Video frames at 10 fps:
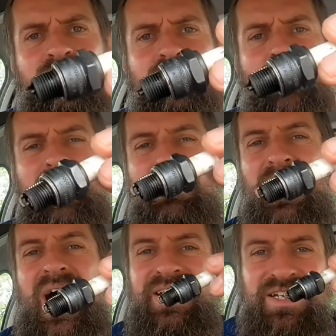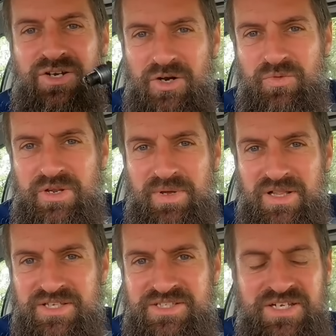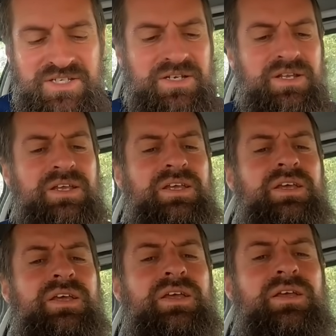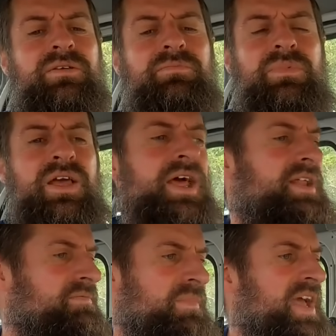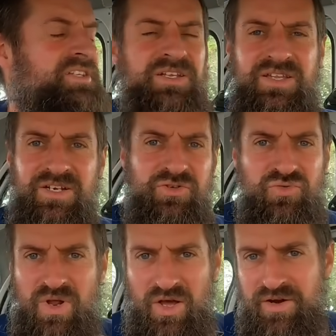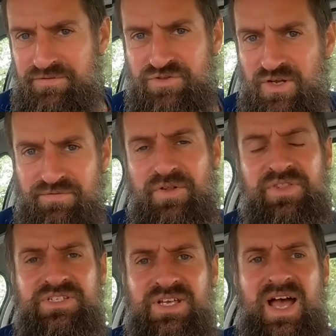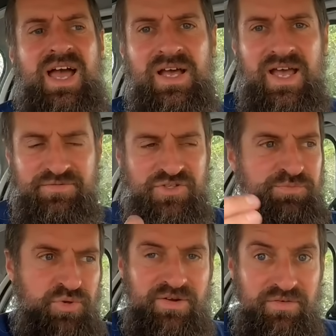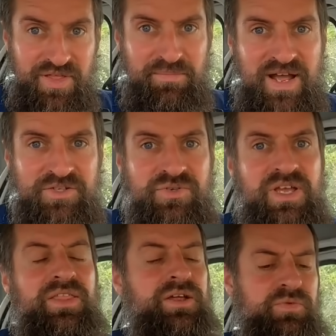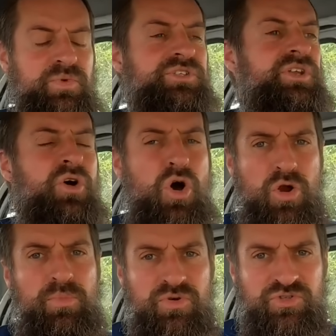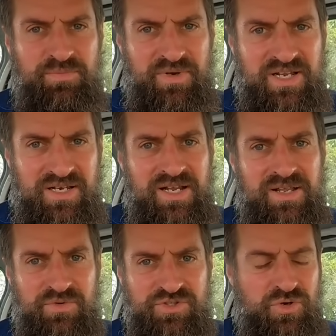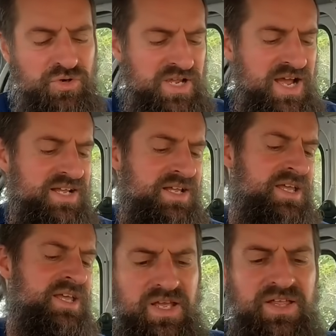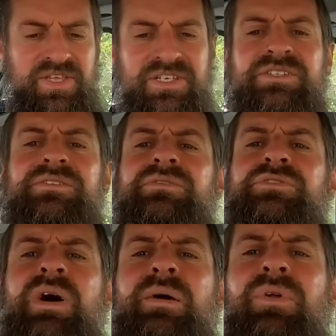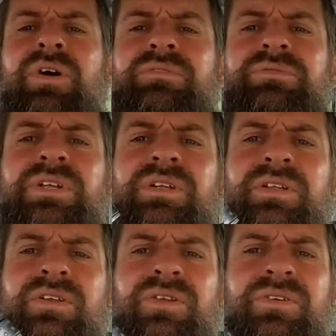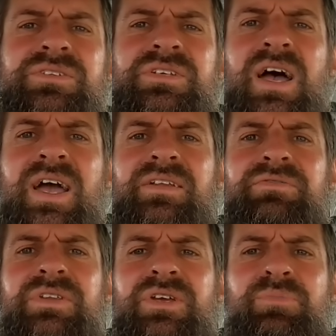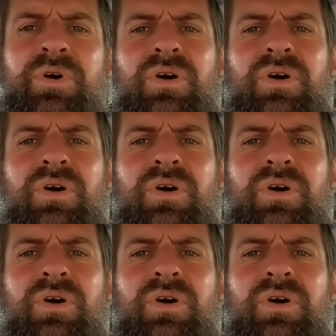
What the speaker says: Remember, I did not rebuild this engine, and I actually didn't do a lot of stuff on this car. I have just put everything back together. It was an almost completely restored car, and this spark plug looks kind of new, but